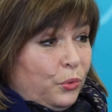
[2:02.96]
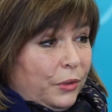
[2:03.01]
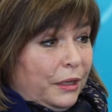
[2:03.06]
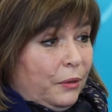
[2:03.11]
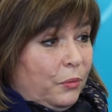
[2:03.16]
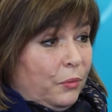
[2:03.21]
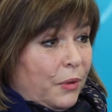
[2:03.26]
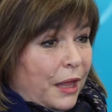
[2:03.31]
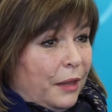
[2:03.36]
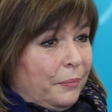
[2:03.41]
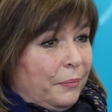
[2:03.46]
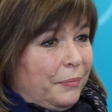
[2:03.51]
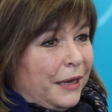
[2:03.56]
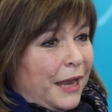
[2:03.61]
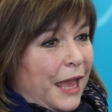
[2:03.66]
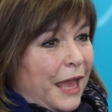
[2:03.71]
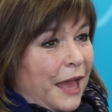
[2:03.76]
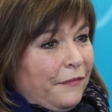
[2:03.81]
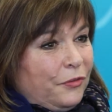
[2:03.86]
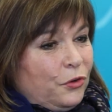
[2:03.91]
really well,
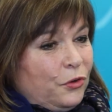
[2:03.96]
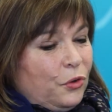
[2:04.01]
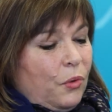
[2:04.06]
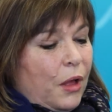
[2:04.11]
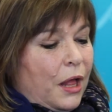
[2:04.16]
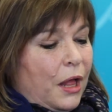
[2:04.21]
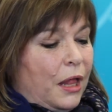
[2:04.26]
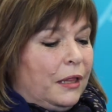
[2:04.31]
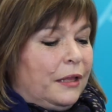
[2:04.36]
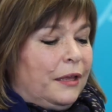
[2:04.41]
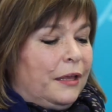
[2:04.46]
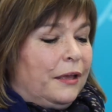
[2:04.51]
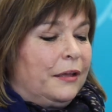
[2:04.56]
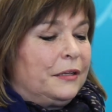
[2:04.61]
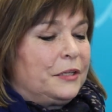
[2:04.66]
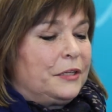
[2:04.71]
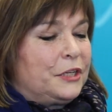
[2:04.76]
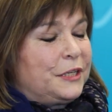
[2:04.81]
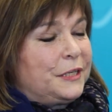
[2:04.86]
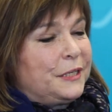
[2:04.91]
but after a while, you
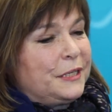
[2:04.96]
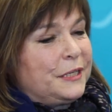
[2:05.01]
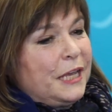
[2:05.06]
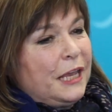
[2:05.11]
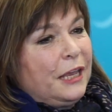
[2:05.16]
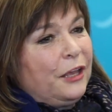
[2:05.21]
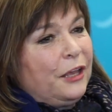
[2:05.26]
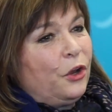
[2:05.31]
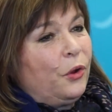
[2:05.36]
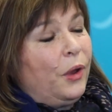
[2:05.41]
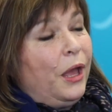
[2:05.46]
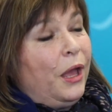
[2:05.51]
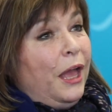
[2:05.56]
could just see,